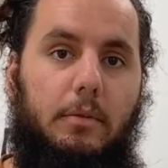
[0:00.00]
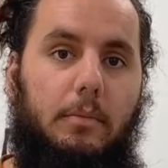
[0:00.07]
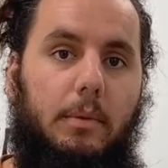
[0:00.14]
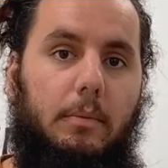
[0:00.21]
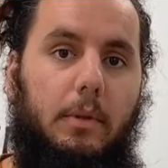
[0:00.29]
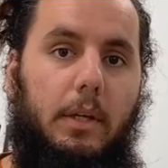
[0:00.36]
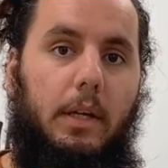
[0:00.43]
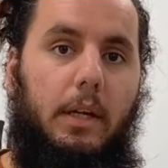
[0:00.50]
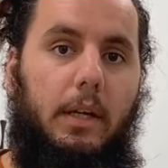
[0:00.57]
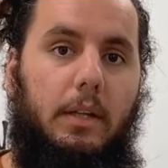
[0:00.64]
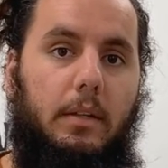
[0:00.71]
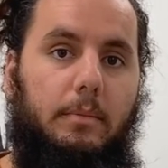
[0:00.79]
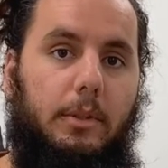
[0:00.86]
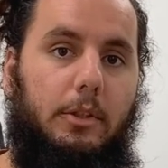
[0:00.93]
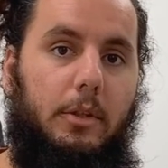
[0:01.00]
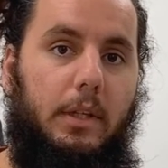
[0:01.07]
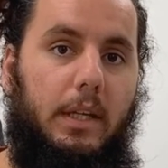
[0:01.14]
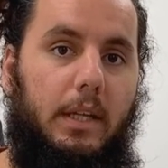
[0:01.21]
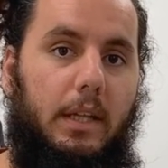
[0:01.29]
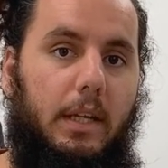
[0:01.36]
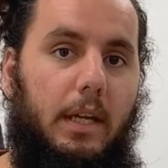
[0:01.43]
will be working on the
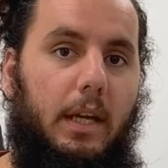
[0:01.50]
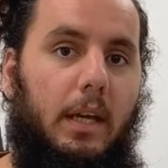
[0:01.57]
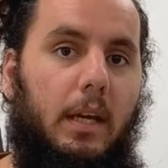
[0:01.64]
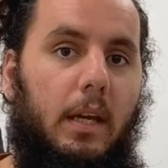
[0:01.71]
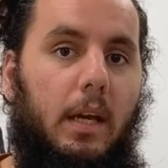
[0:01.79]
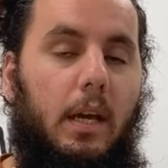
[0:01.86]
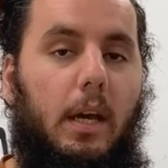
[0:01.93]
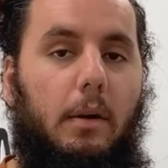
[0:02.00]
majority of the day.